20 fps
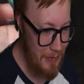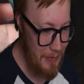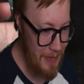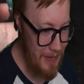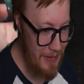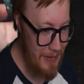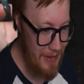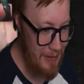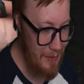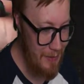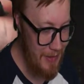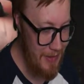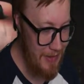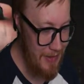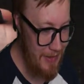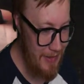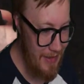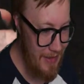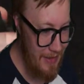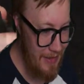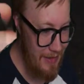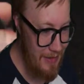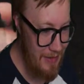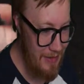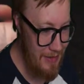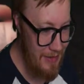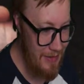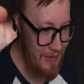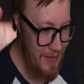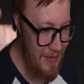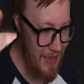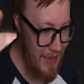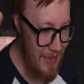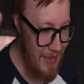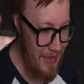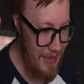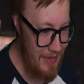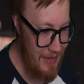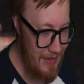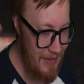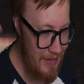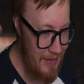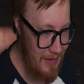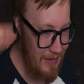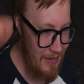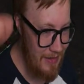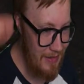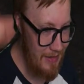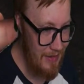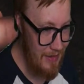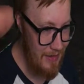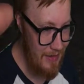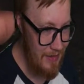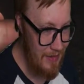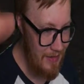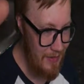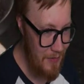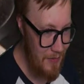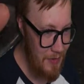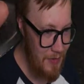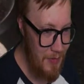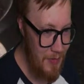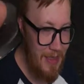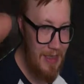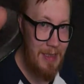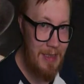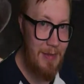when there was at it. It was really